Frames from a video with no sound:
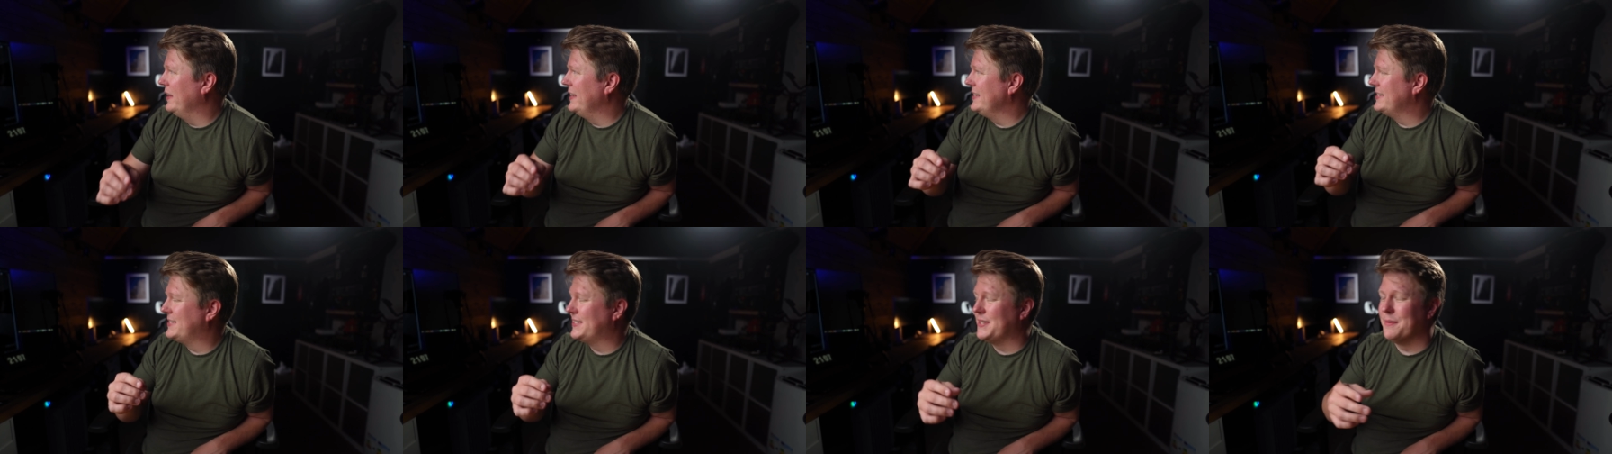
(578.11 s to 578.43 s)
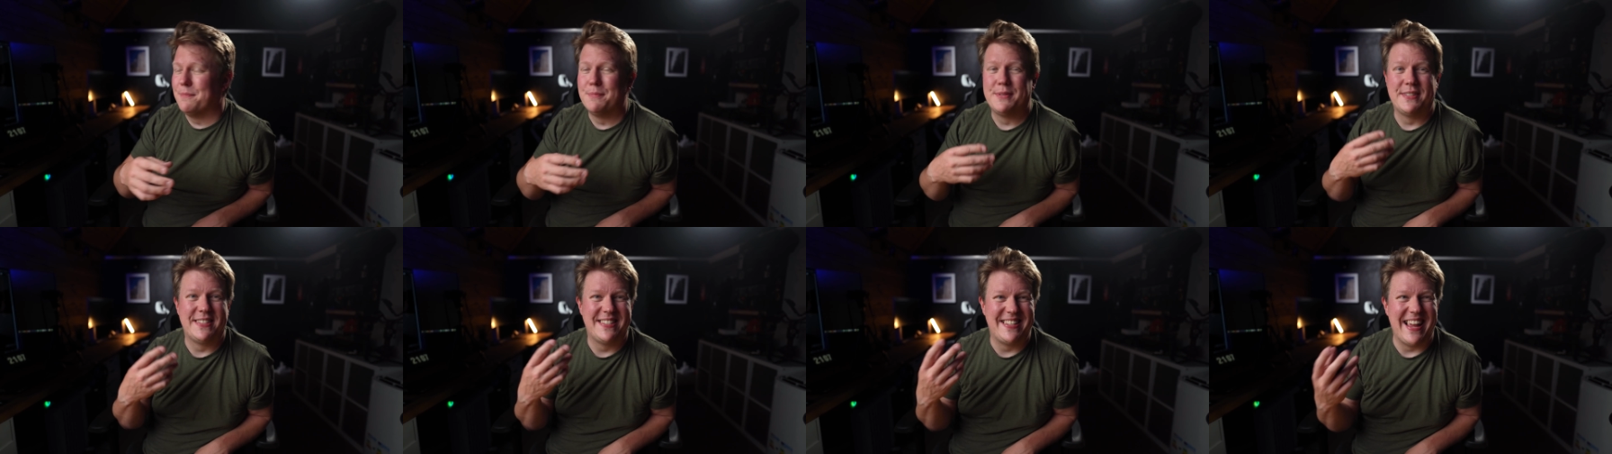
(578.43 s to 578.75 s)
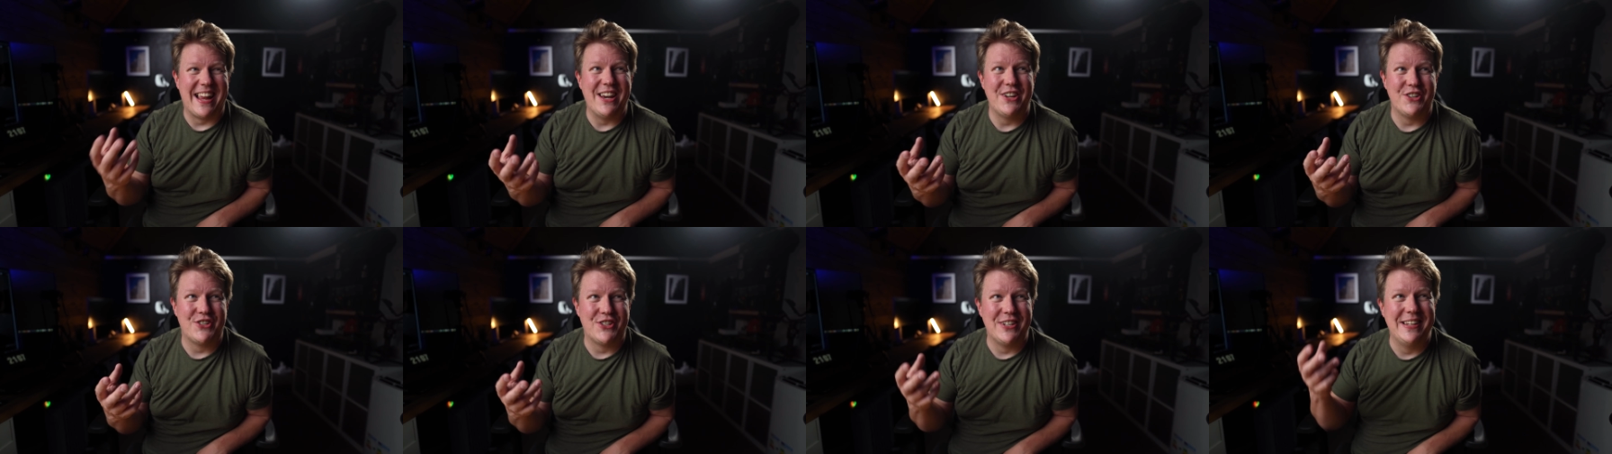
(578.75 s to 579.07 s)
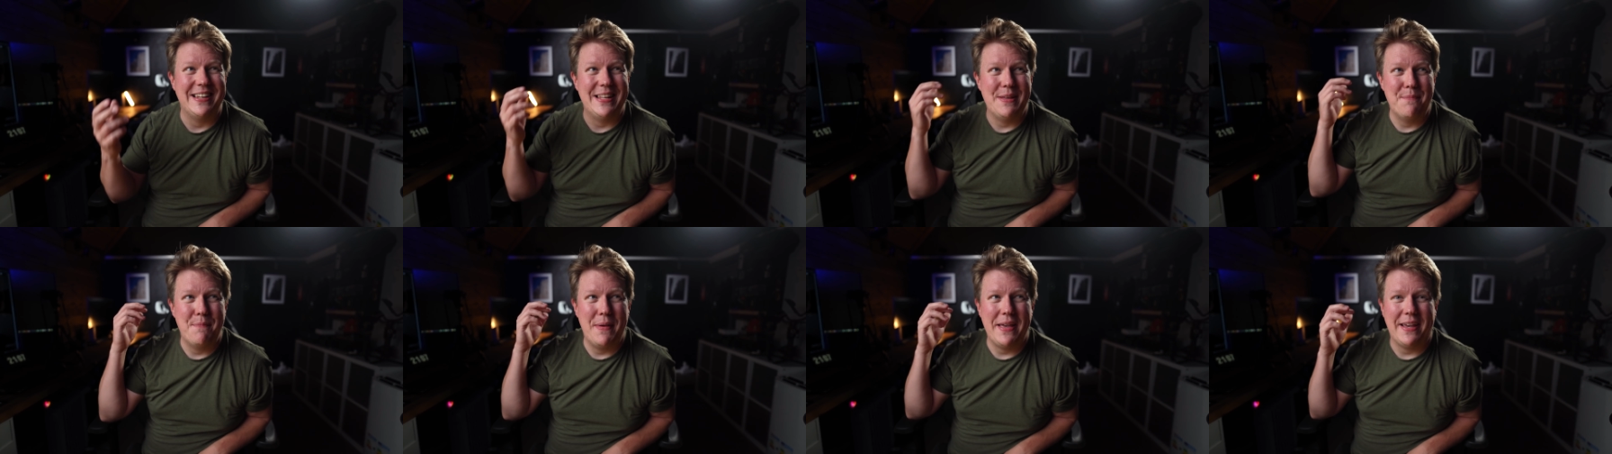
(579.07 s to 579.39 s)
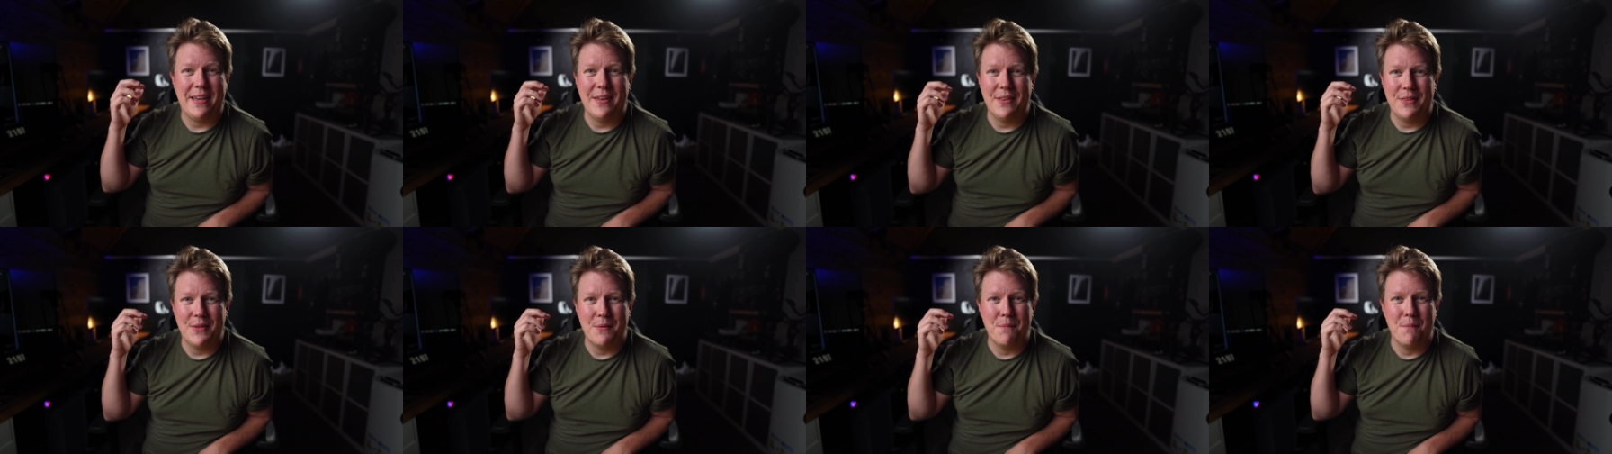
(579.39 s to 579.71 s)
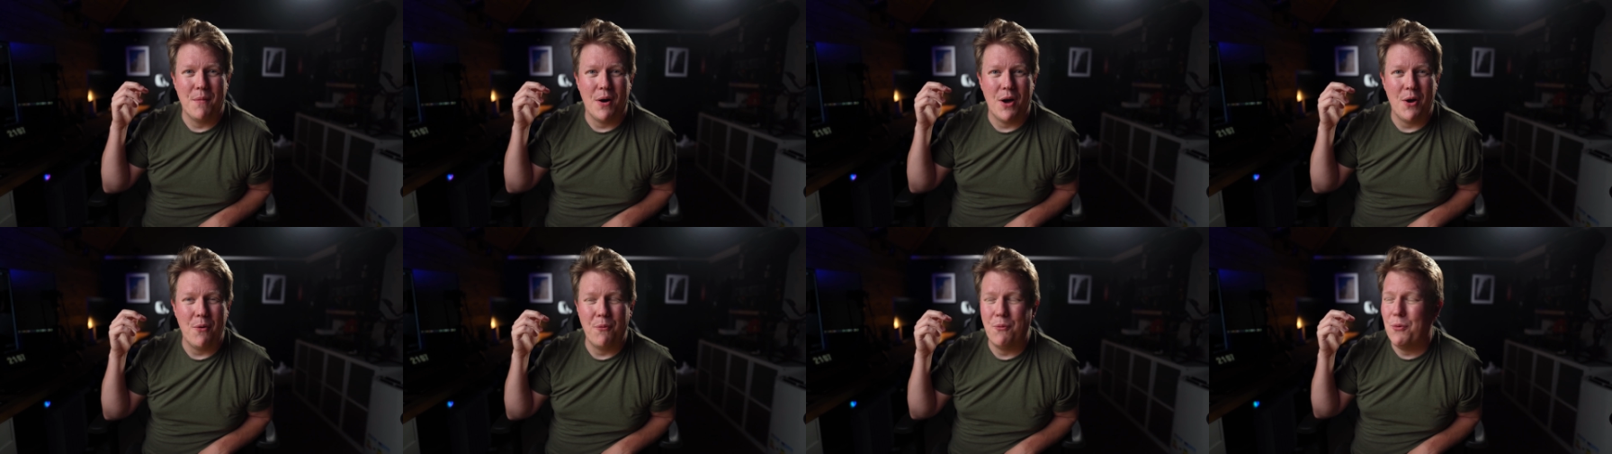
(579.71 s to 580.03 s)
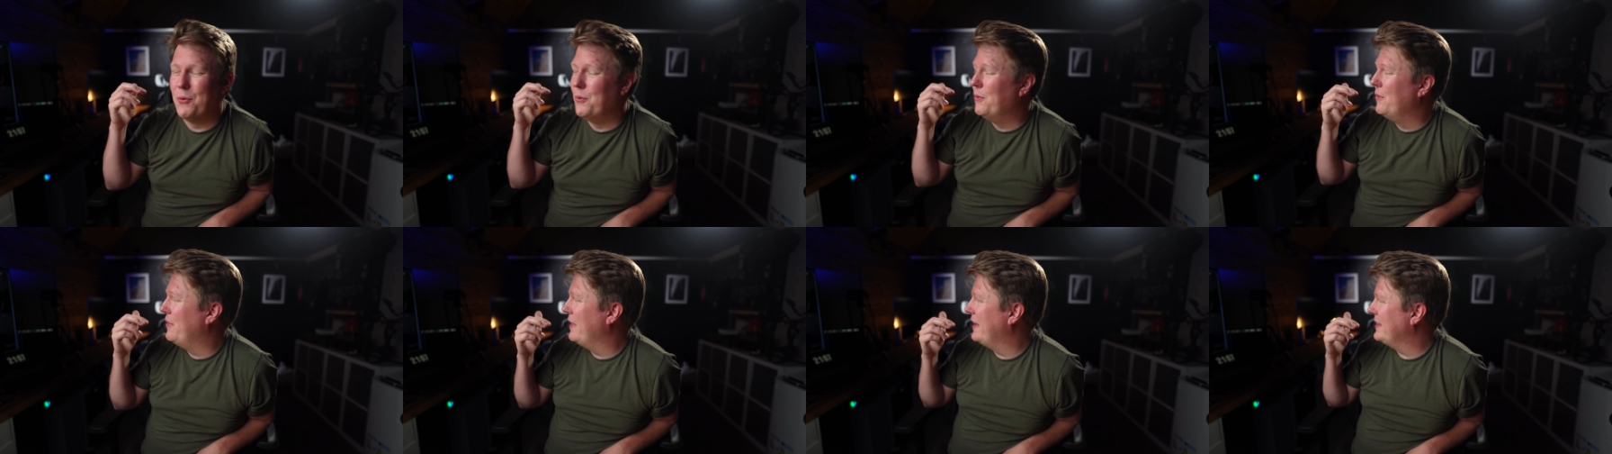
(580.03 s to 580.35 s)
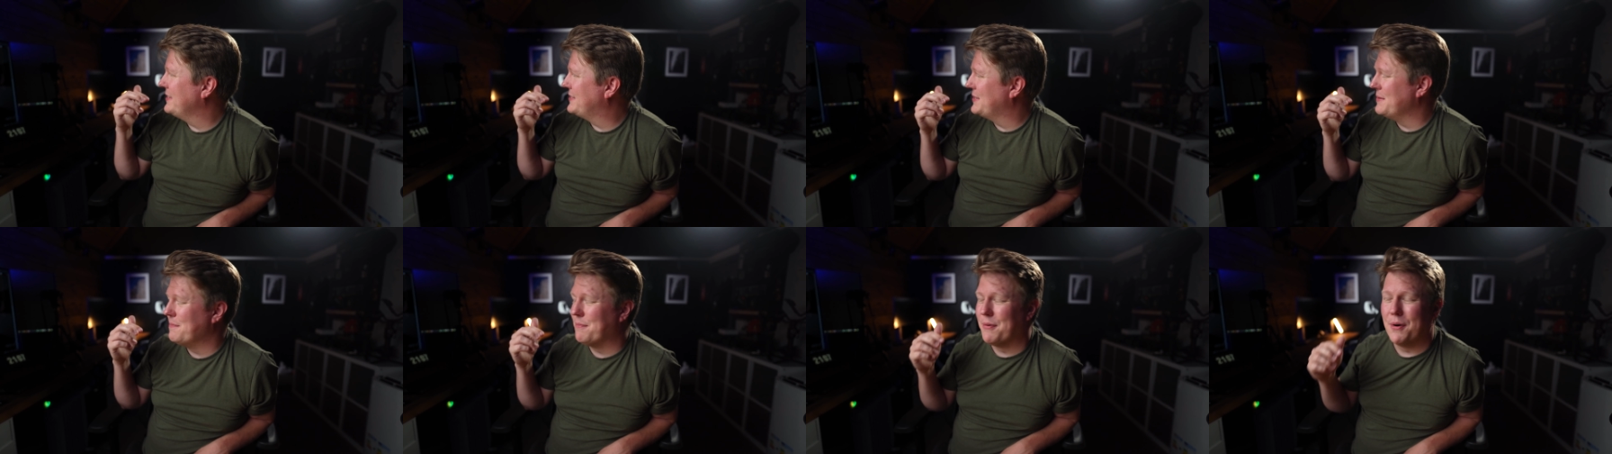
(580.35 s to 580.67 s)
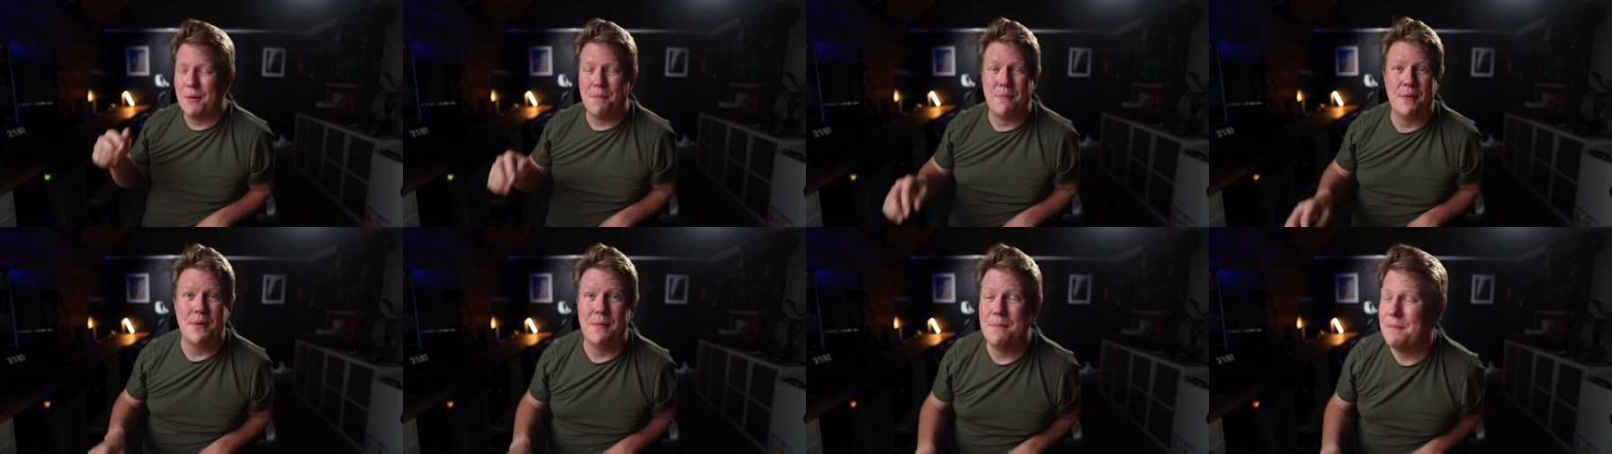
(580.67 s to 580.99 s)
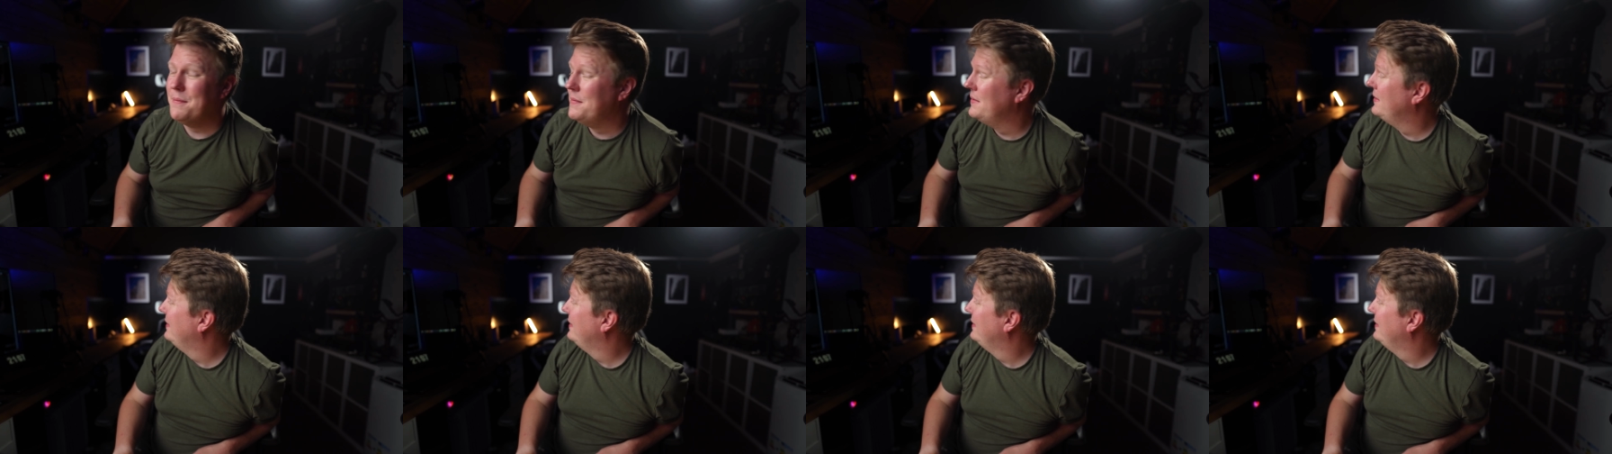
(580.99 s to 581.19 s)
is substantially bigger than my wall, that's the problem.